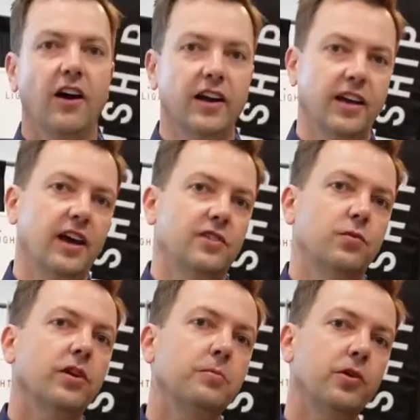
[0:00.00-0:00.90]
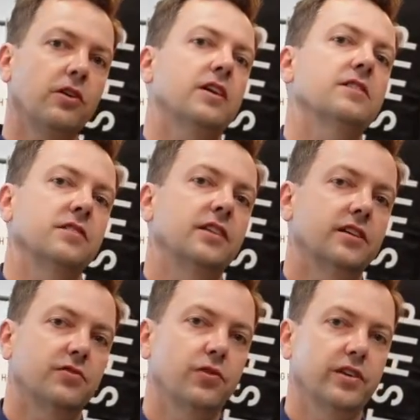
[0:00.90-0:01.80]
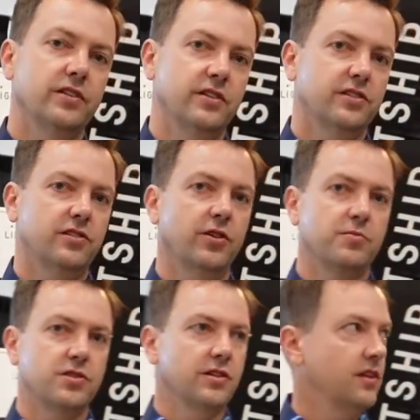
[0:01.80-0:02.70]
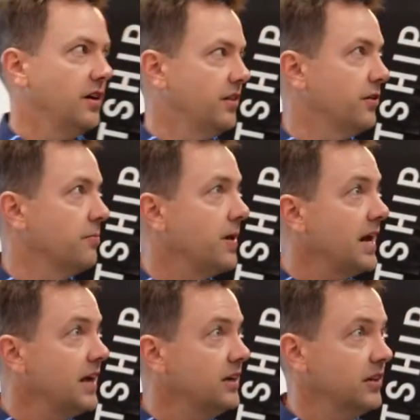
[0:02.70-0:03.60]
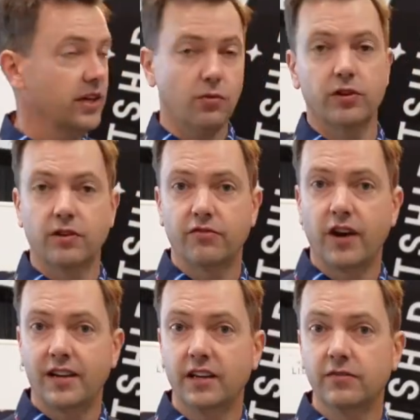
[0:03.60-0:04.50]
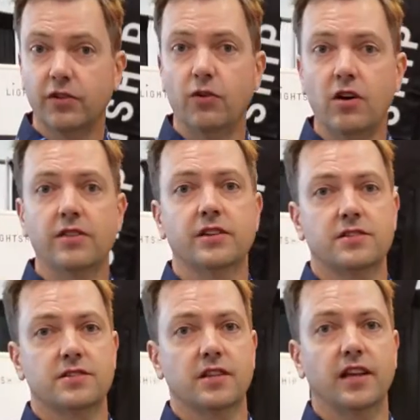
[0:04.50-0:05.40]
right, guys, we're gonna put all kinds of links for you in the description. Their main link where you can find info on this is at